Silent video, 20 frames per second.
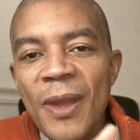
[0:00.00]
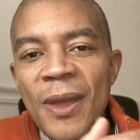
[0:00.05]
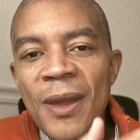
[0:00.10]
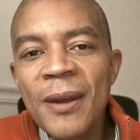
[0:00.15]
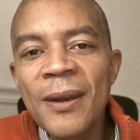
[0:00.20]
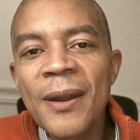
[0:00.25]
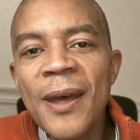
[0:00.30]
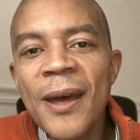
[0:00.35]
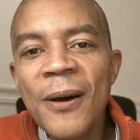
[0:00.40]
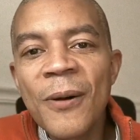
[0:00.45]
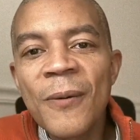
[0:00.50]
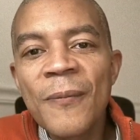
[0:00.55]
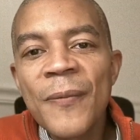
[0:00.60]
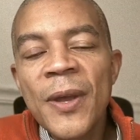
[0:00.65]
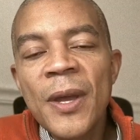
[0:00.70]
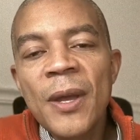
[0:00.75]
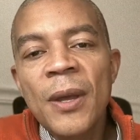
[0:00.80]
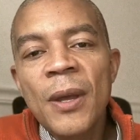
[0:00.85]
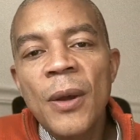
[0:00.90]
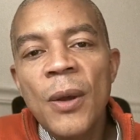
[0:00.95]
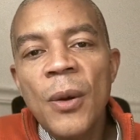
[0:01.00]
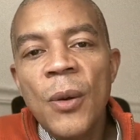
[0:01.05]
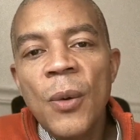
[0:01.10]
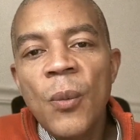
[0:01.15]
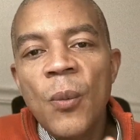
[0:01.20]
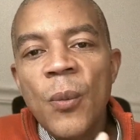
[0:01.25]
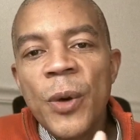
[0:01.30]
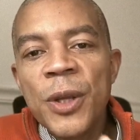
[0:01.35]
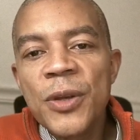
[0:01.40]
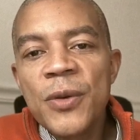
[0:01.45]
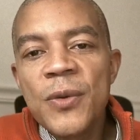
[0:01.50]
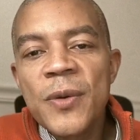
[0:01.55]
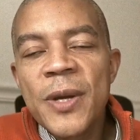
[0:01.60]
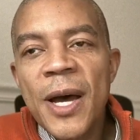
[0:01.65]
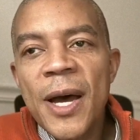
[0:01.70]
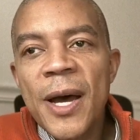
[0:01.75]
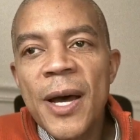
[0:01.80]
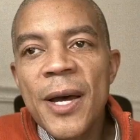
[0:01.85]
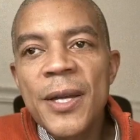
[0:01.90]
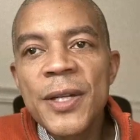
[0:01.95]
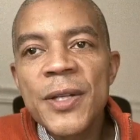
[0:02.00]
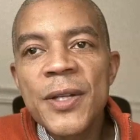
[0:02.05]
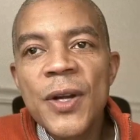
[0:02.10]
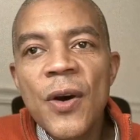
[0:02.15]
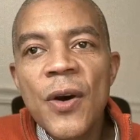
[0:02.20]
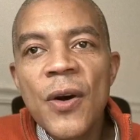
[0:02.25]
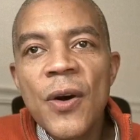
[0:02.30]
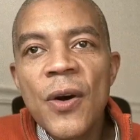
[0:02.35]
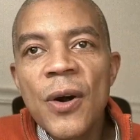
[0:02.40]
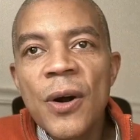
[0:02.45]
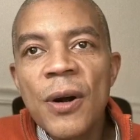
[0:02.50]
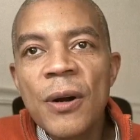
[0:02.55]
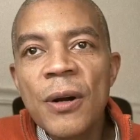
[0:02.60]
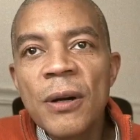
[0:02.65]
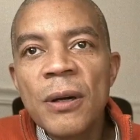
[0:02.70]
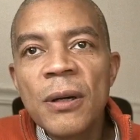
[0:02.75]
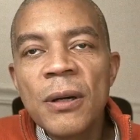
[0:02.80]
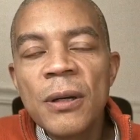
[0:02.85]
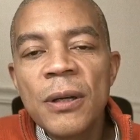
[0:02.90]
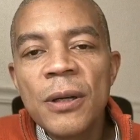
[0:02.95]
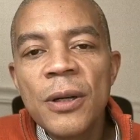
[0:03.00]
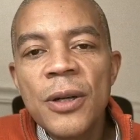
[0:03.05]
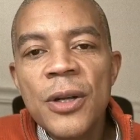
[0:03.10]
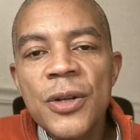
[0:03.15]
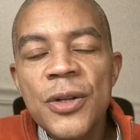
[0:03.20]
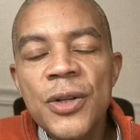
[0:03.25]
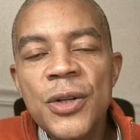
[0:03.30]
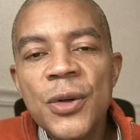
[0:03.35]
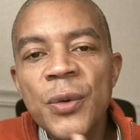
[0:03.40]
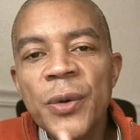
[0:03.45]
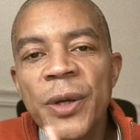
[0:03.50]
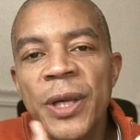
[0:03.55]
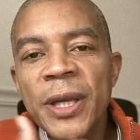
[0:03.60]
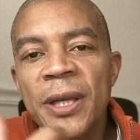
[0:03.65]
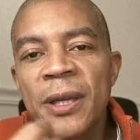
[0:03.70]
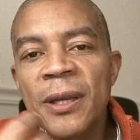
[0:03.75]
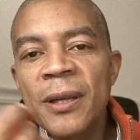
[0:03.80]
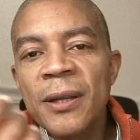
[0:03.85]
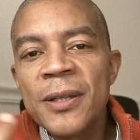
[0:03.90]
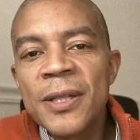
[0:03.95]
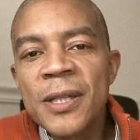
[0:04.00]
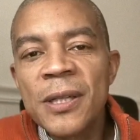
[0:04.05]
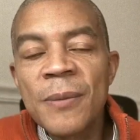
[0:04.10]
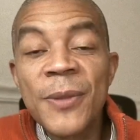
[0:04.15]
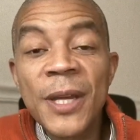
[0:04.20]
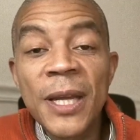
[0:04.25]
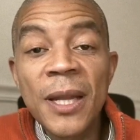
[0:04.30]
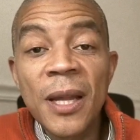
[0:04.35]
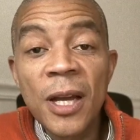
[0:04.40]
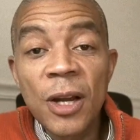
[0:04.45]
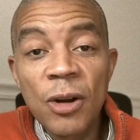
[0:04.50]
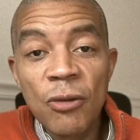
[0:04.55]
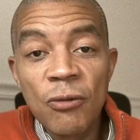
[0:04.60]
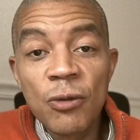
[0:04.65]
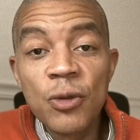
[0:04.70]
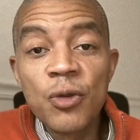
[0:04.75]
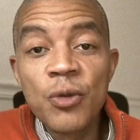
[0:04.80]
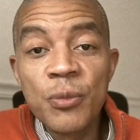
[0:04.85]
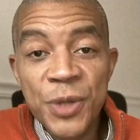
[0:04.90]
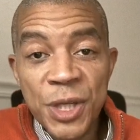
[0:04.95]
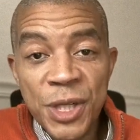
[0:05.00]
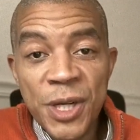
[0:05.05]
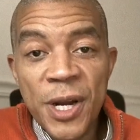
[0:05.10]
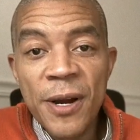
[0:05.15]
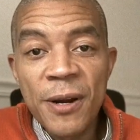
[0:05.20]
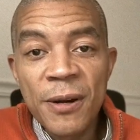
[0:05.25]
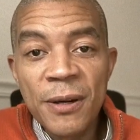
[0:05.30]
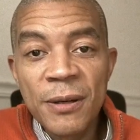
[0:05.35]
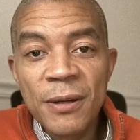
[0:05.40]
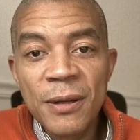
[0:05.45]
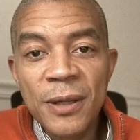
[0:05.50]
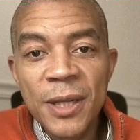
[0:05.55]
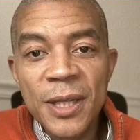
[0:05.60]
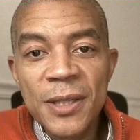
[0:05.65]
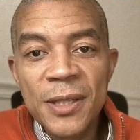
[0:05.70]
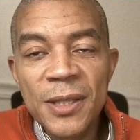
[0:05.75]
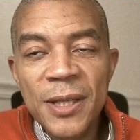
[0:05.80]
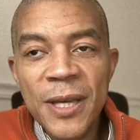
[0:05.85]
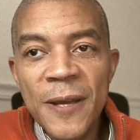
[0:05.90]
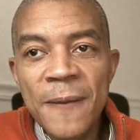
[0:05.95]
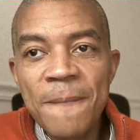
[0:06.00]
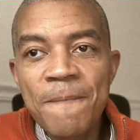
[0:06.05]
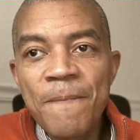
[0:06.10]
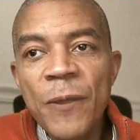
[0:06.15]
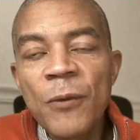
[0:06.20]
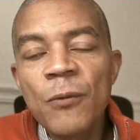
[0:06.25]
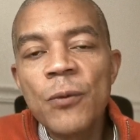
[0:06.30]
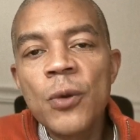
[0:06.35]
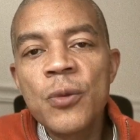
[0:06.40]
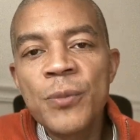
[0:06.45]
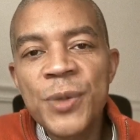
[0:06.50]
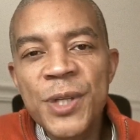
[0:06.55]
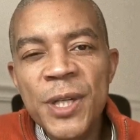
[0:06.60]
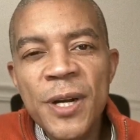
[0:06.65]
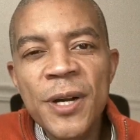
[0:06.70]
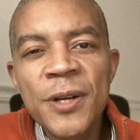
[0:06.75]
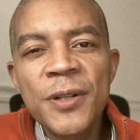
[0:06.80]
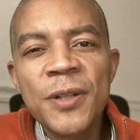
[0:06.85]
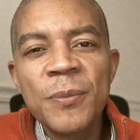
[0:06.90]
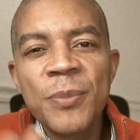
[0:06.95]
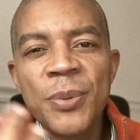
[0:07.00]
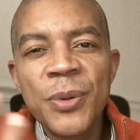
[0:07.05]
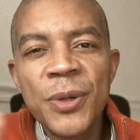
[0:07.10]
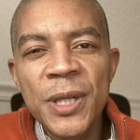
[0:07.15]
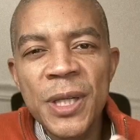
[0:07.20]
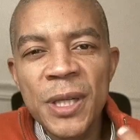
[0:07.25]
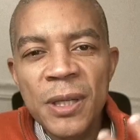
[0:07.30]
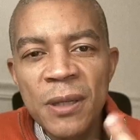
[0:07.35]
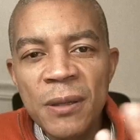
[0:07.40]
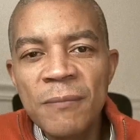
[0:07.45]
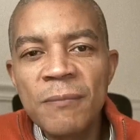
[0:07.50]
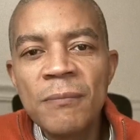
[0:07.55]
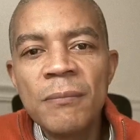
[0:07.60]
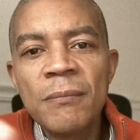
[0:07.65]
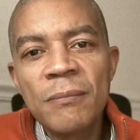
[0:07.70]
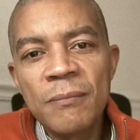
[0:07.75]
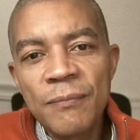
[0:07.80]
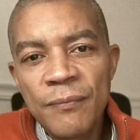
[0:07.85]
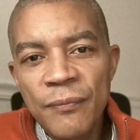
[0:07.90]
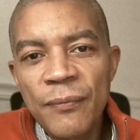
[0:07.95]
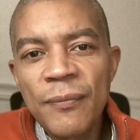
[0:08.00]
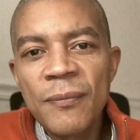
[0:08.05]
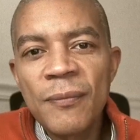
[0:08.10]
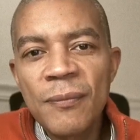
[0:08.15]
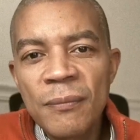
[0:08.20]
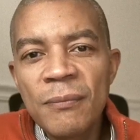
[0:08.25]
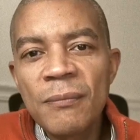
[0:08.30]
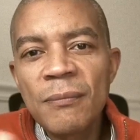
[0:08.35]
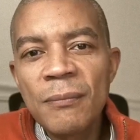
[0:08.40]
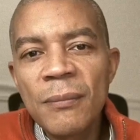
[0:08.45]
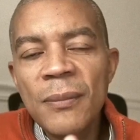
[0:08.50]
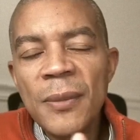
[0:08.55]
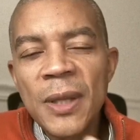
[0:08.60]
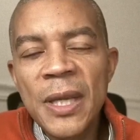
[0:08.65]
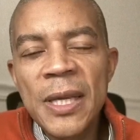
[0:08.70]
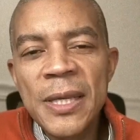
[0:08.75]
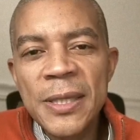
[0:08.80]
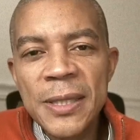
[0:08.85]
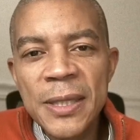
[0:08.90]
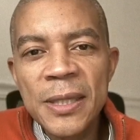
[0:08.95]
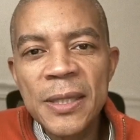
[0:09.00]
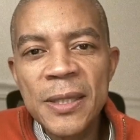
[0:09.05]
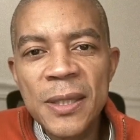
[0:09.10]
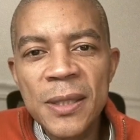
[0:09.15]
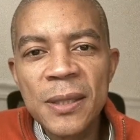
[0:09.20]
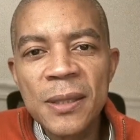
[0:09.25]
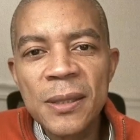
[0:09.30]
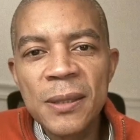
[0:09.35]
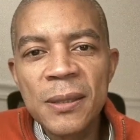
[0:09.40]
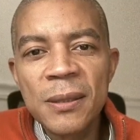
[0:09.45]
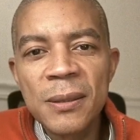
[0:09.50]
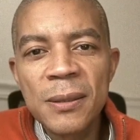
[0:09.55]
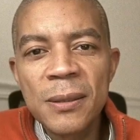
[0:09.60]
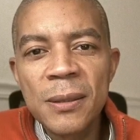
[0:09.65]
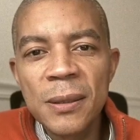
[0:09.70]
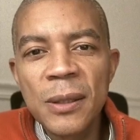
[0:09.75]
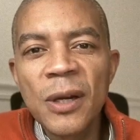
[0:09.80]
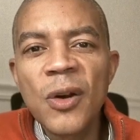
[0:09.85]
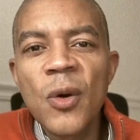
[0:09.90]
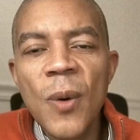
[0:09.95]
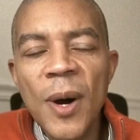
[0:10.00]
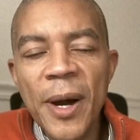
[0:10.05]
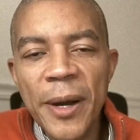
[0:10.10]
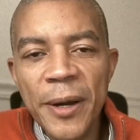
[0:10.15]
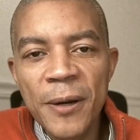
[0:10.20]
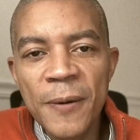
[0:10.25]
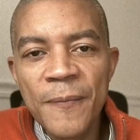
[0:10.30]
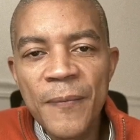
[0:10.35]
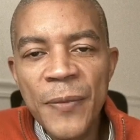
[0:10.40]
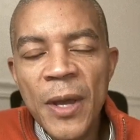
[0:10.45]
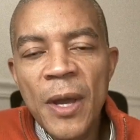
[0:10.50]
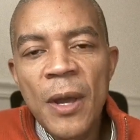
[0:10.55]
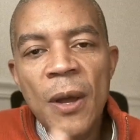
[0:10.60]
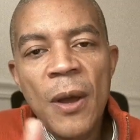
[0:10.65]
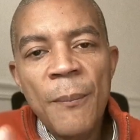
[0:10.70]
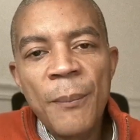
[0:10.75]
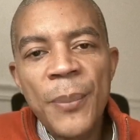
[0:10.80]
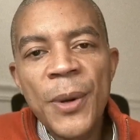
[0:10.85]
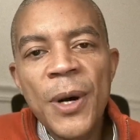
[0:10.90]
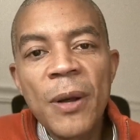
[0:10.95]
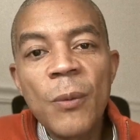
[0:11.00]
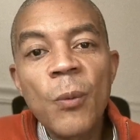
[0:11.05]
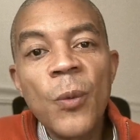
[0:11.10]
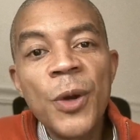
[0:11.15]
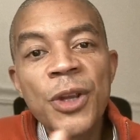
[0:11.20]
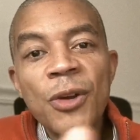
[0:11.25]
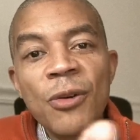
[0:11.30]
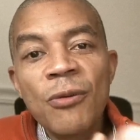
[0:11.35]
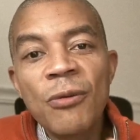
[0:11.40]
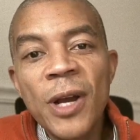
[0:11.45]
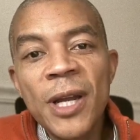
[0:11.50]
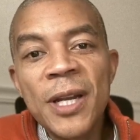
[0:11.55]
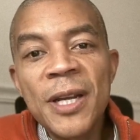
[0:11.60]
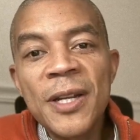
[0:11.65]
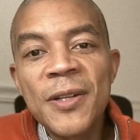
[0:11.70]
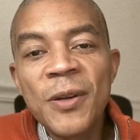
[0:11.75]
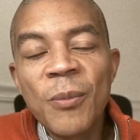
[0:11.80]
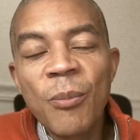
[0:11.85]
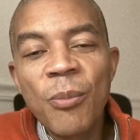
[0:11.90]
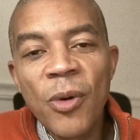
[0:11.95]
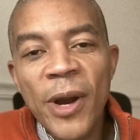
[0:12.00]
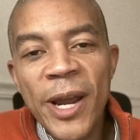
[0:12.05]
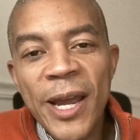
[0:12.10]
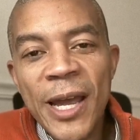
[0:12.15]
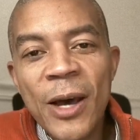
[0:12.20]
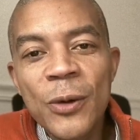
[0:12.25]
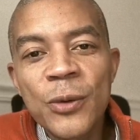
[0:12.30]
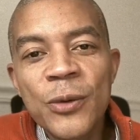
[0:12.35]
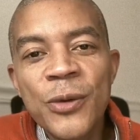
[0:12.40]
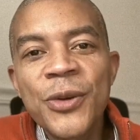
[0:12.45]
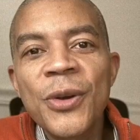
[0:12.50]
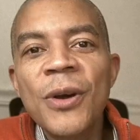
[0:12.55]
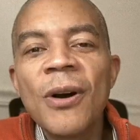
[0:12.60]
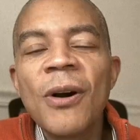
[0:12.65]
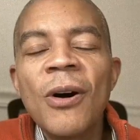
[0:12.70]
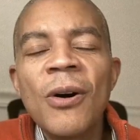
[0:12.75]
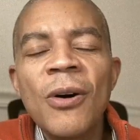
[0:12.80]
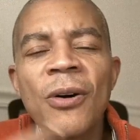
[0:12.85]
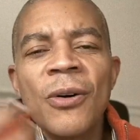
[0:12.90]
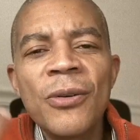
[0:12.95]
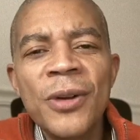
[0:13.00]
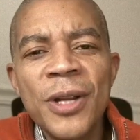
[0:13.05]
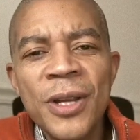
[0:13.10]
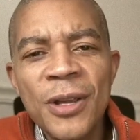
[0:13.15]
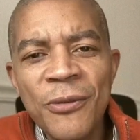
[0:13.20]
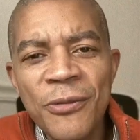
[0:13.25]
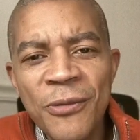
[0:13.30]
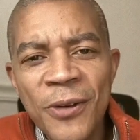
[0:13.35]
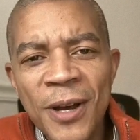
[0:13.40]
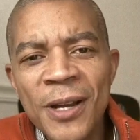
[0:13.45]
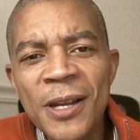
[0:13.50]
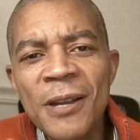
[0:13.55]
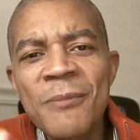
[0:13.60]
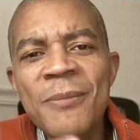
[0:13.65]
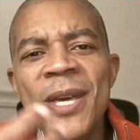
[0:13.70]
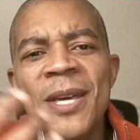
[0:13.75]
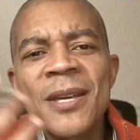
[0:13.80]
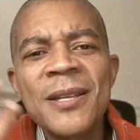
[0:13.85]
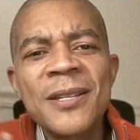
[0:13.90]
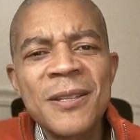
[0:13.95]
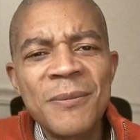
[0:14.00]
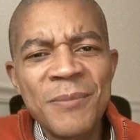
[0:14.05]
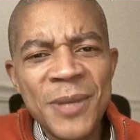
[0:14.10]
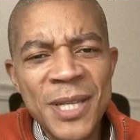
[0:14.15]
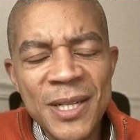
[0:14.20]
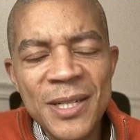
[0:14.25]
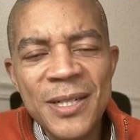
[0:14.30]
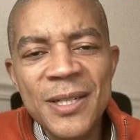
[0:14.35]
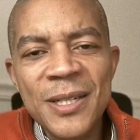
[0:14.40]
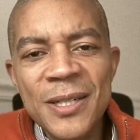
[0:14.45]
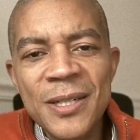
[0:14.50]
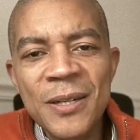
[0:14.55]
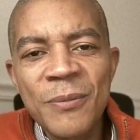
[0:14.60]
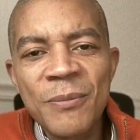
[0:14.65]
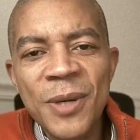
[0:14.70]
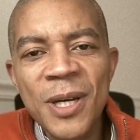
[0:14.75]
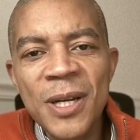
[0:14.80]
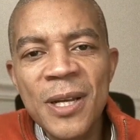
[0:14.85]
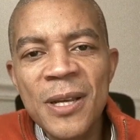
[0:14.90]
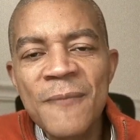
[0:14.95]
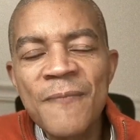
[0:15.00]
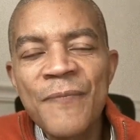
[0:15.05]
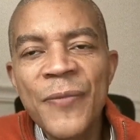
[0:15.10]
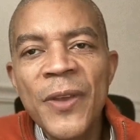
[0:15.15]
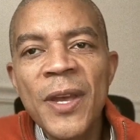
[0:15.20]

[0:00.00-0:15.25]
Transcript: Now, when you guys are doing something like a room share, let's say. Room shares are pretty easy to, to acquire. But when you're ready to break out on your own and you're finally making some consistent money,